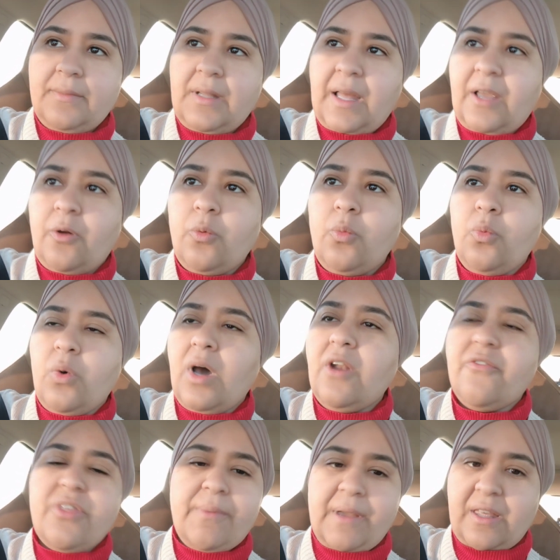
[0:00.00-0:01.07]
Like
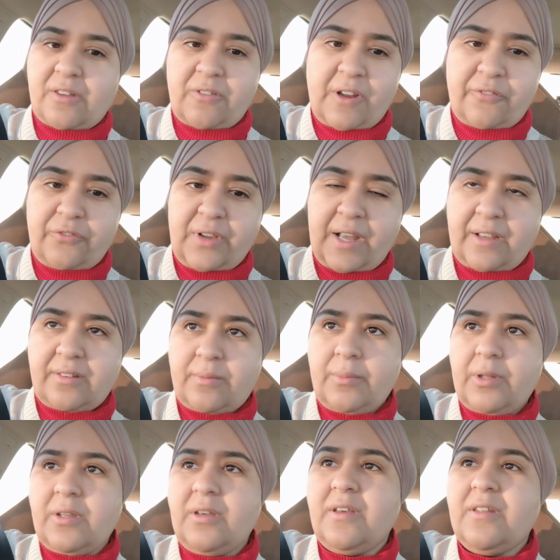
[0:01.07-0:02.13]
one of the biggest red flags,
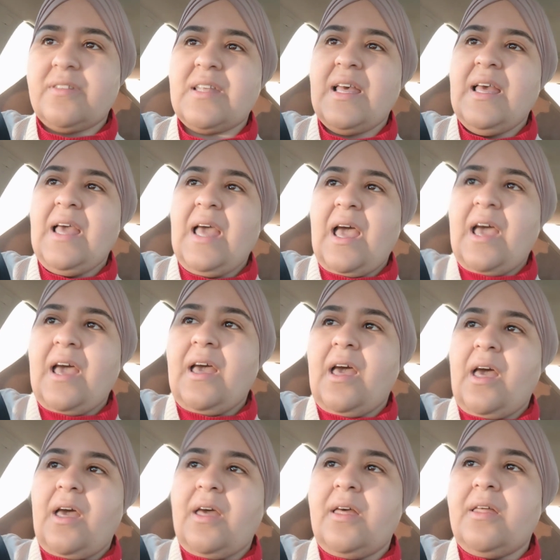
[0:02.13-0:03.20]
because
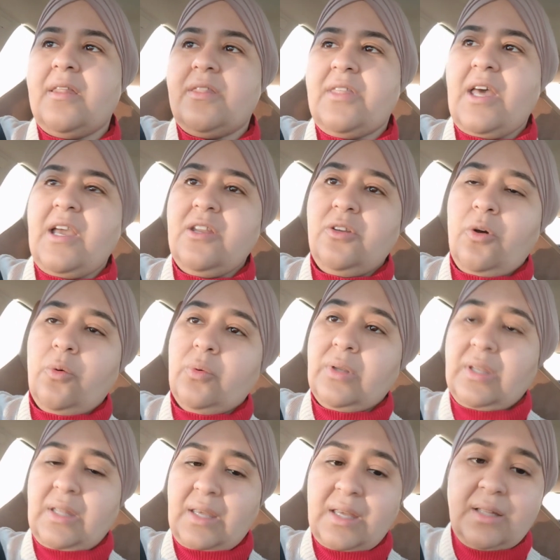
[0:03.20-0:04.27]
they
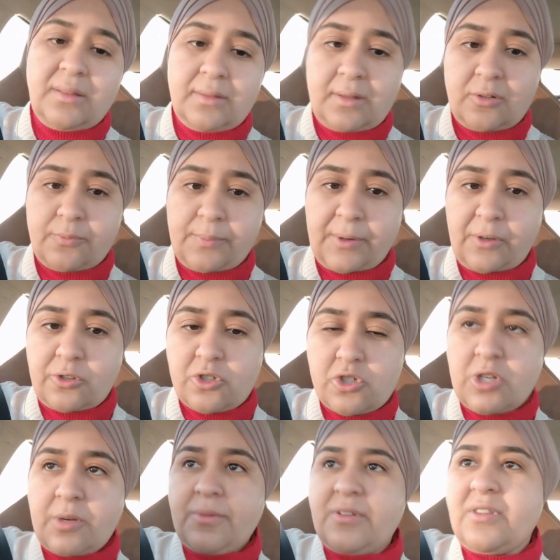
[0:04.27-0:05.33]
don't need the
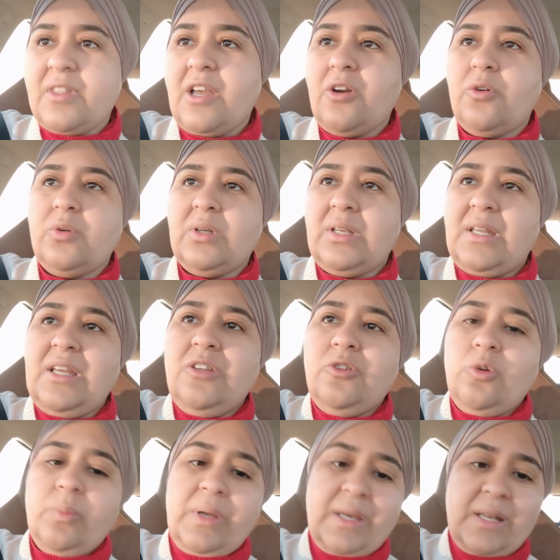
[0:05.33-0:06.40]
sponsorships. They don't need
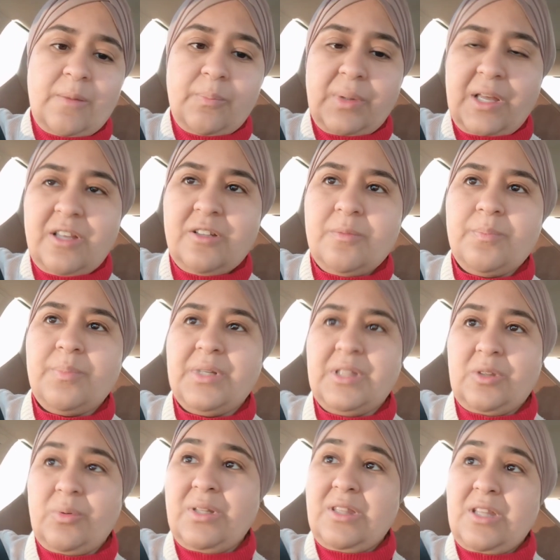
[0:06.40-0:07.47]
to be in a place.
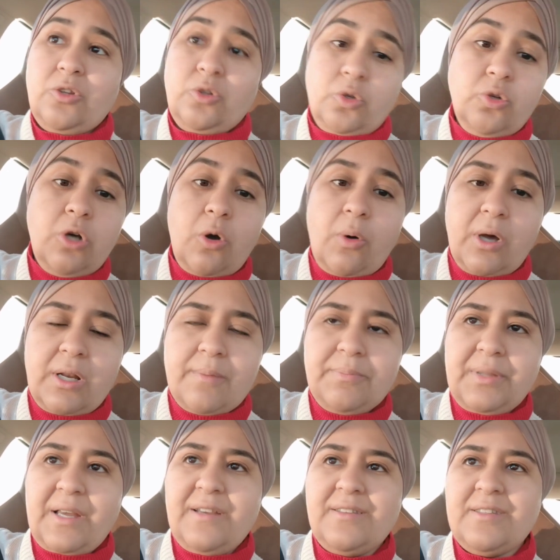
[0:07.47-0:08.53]
But when they do go on a
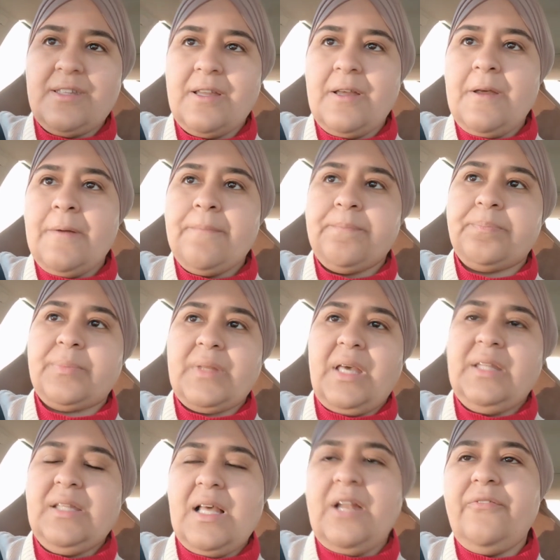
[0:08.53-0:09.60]
place,
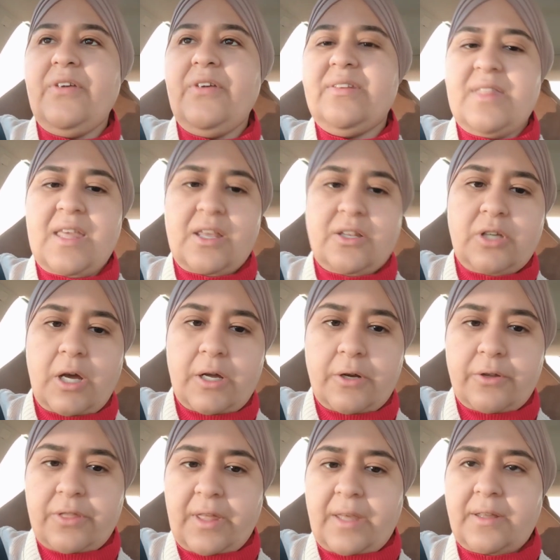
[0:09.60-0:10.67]
it elevates the
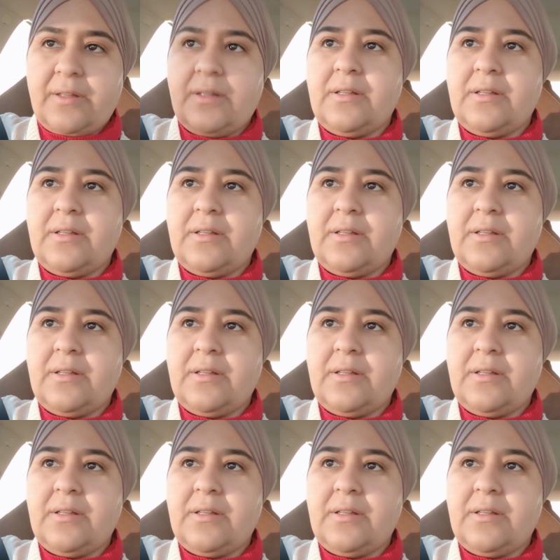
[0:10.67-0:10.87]
entire thing.